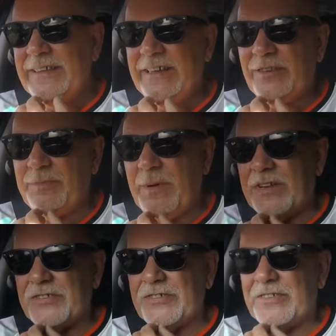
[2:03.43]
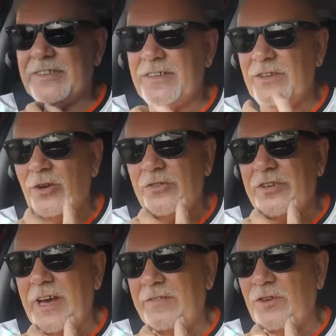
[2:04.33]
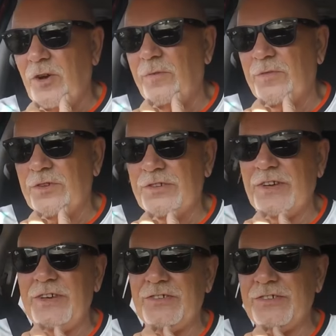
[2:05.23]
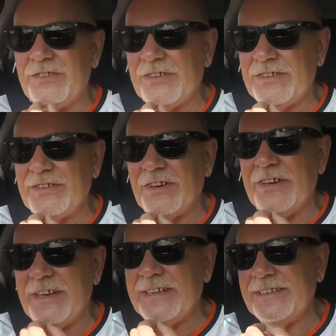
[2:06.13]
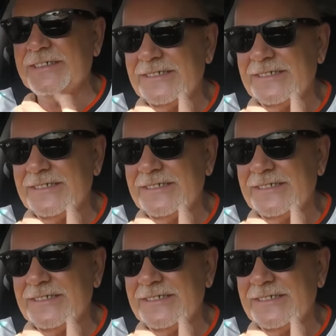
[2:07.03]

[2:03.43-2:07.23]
It's best not to have confrontations in Thailand.